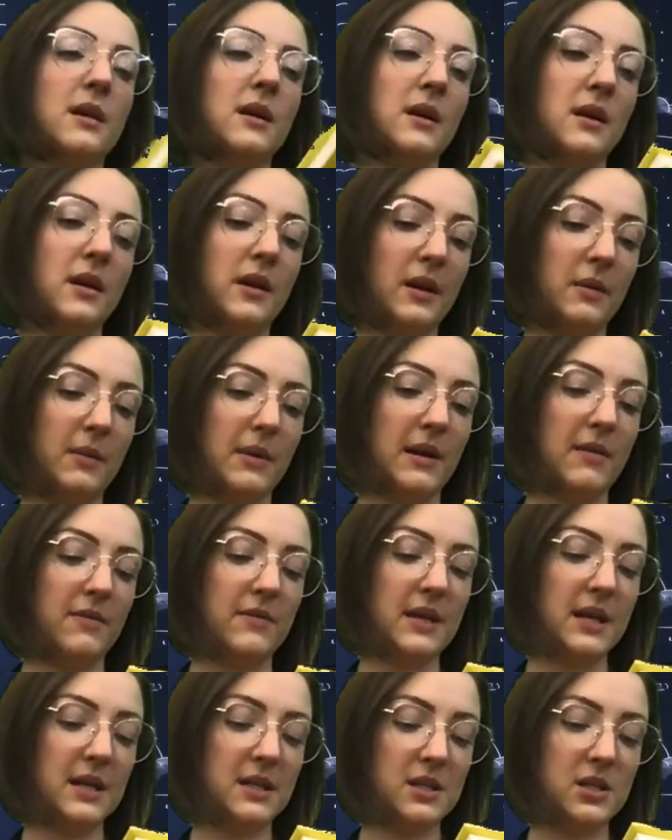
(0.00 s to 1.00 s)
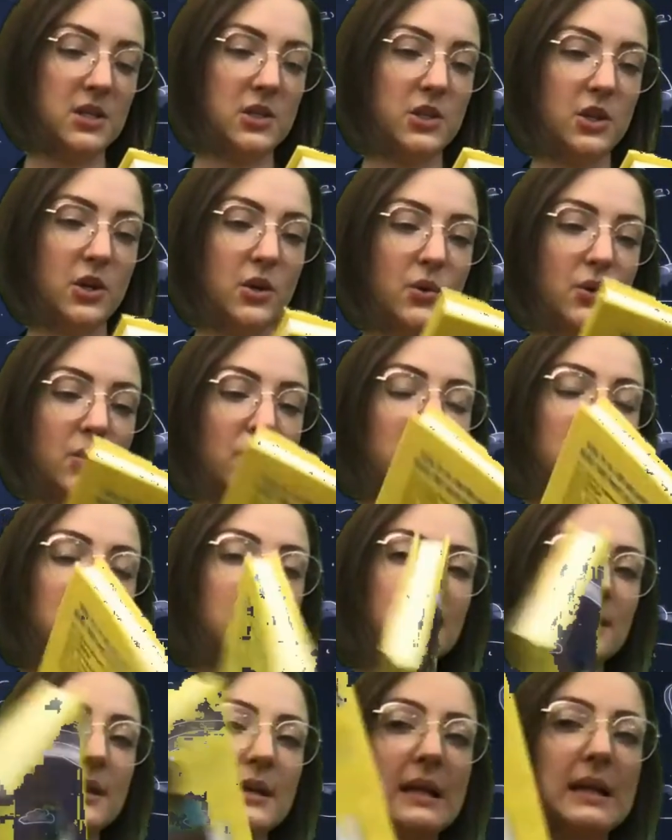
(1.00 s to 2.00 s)
All right, we have Nick Stone,
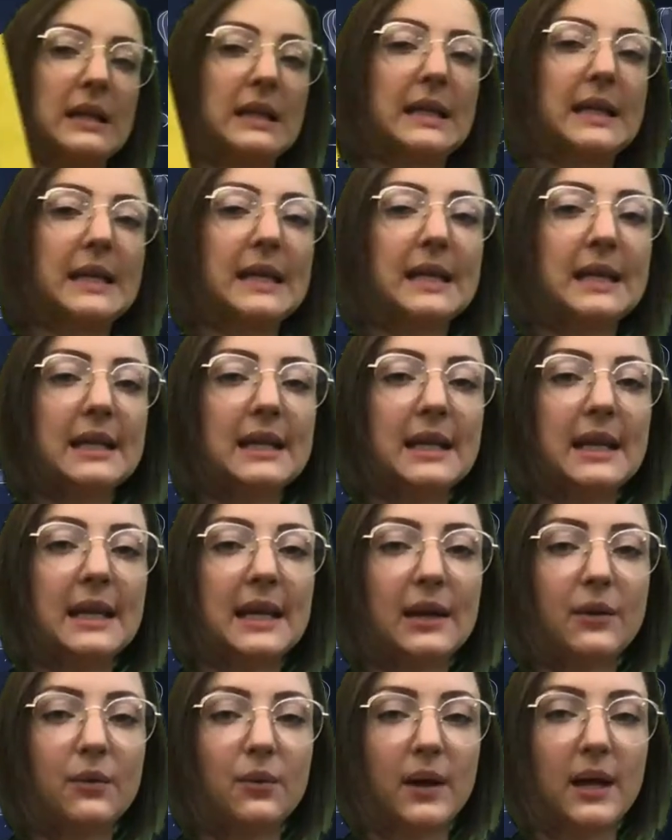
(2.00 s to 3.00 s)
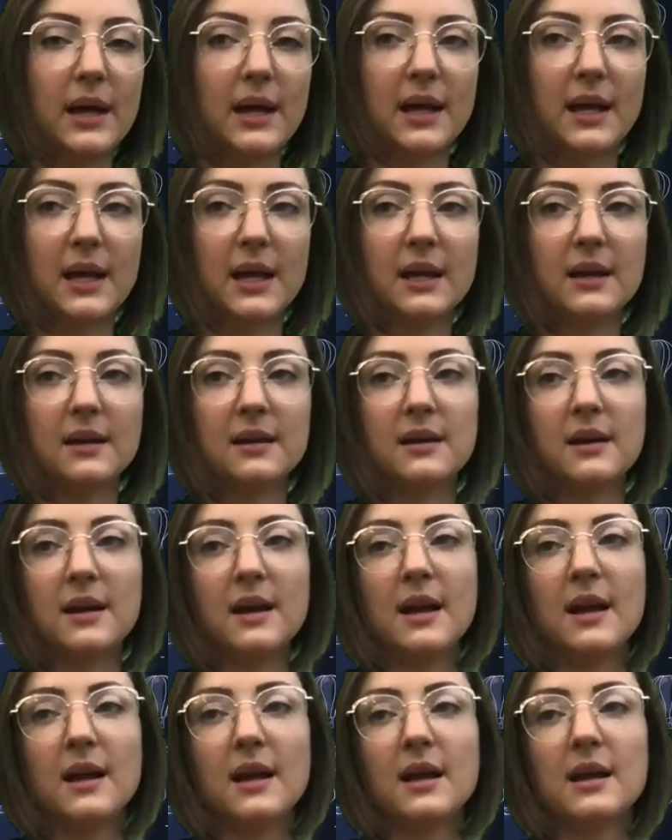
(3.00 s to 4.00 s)
Clean Getaway.
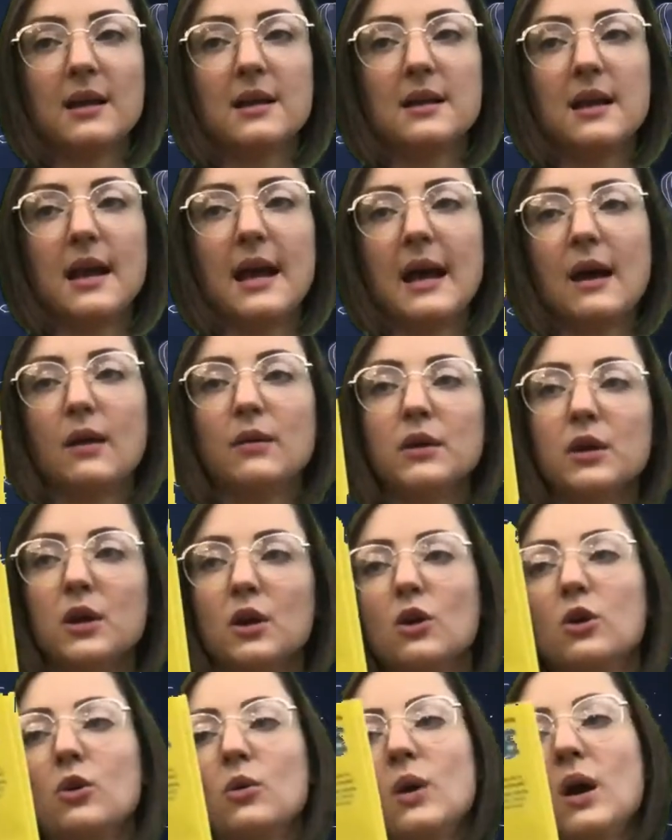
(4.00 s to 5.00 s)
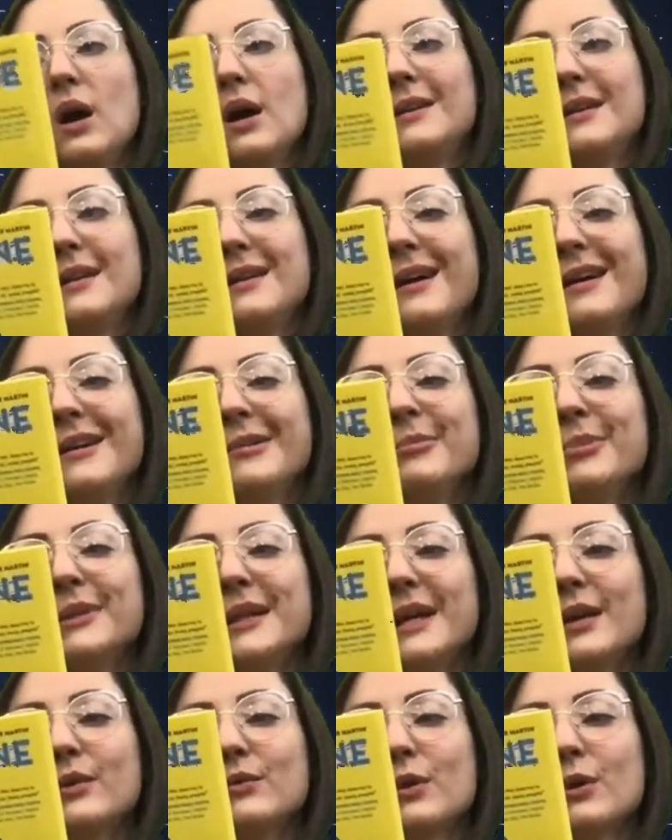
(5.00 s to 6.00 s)
How to go on an
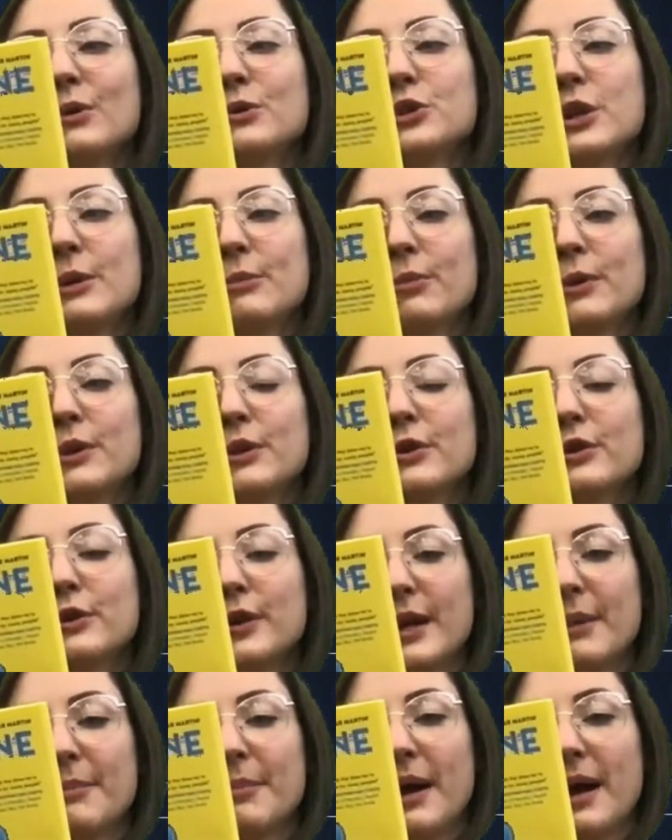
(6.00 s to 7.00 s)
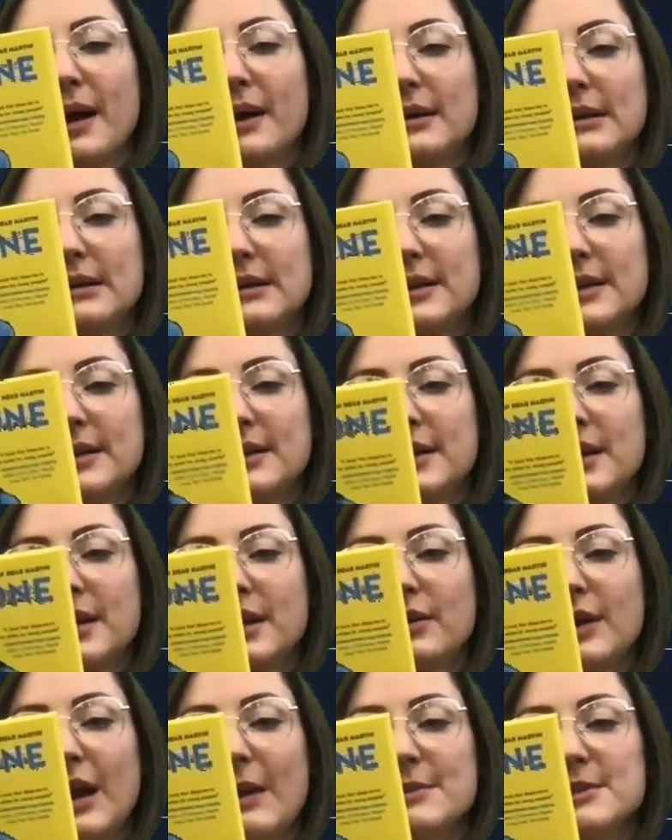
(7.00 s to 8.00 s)
unplanned road trip with your grandpa.
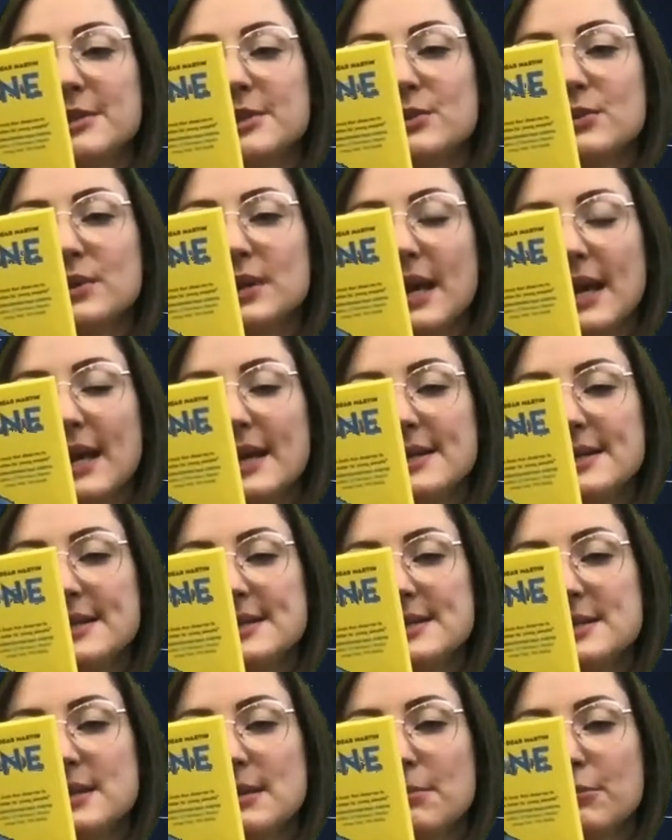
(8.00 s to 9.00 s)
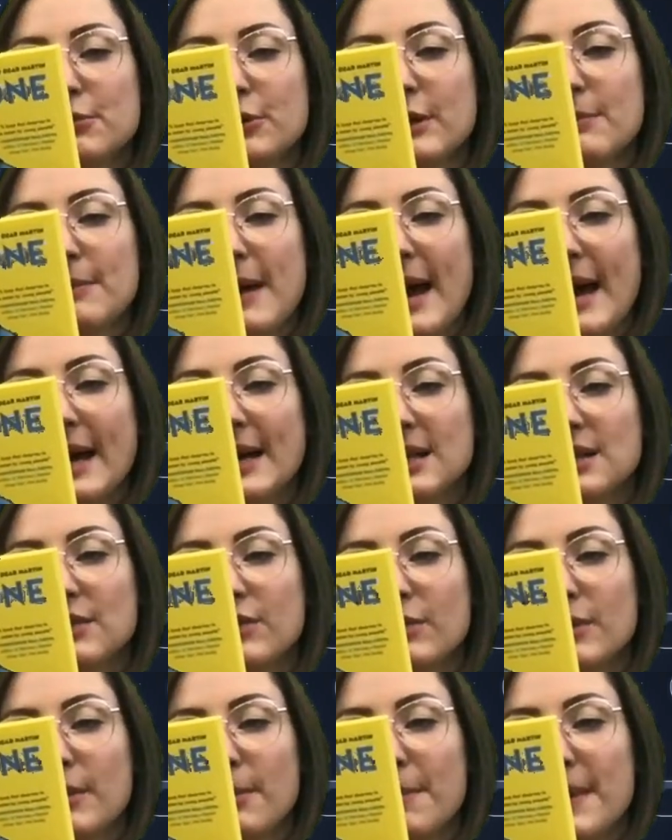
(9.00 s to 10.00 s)
Grab a suitcase, pre-packed
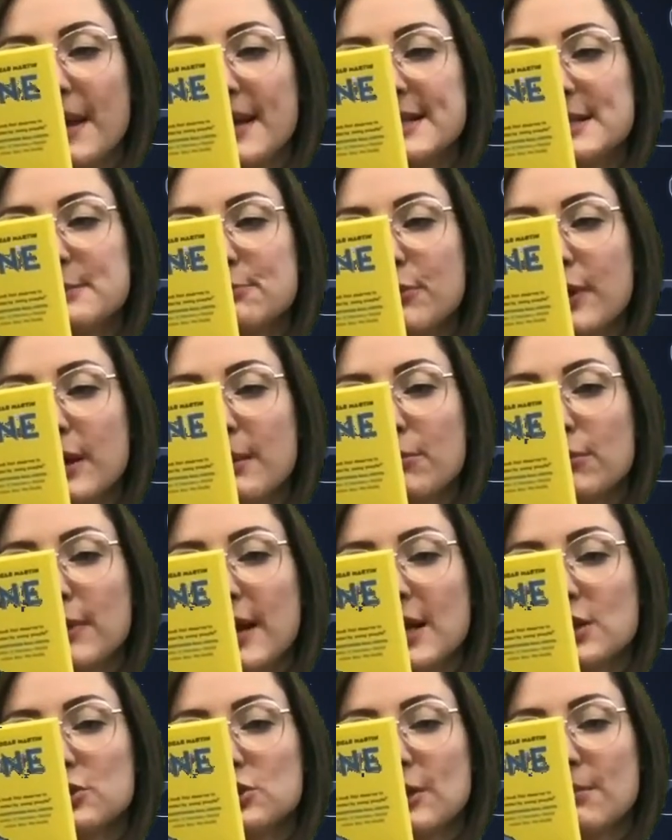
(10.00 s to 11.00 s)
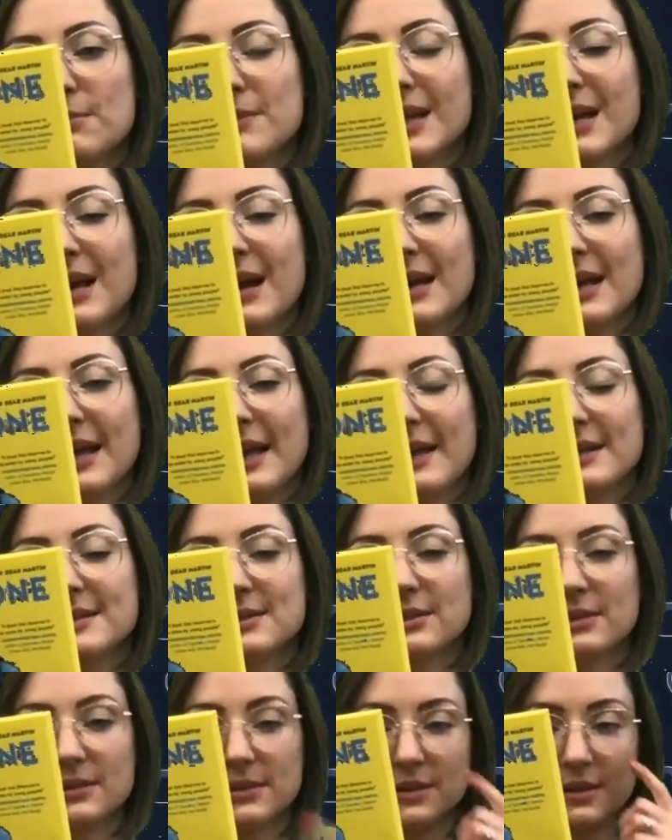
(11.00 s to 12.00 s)
from the big spring break trip that got
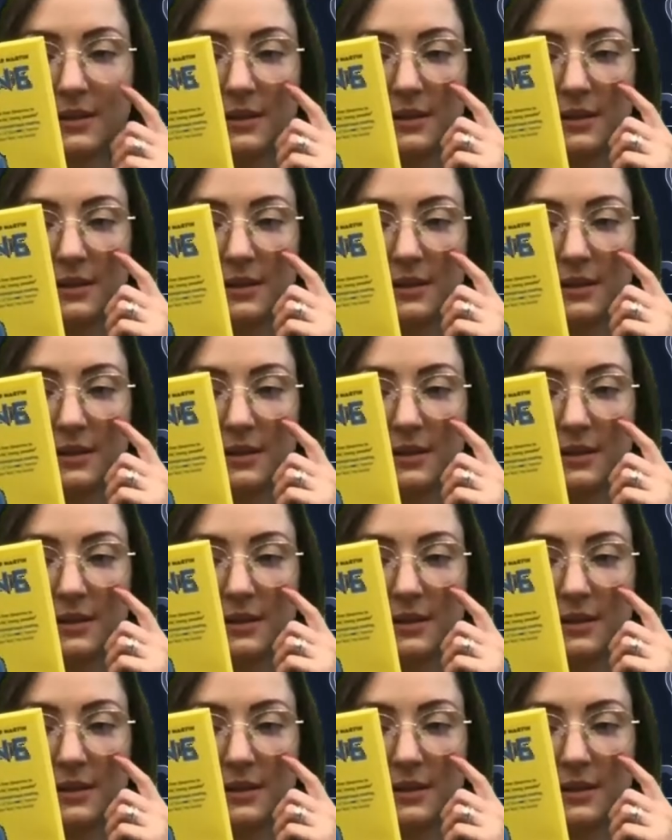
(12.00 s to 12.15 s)
canceled.